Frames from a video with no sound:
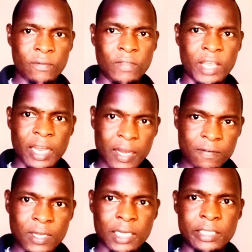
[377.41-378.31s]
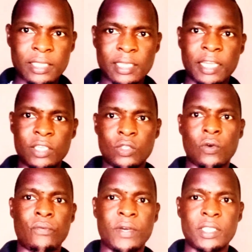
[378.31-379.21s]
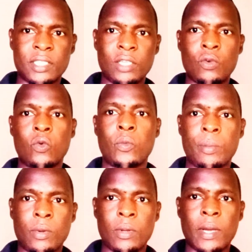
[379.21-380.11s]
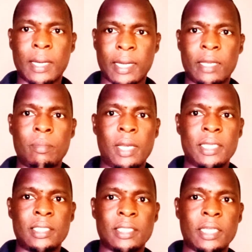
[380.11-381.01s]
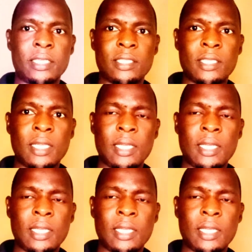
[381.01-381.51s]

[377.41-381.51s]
The average size of a single red blood cells.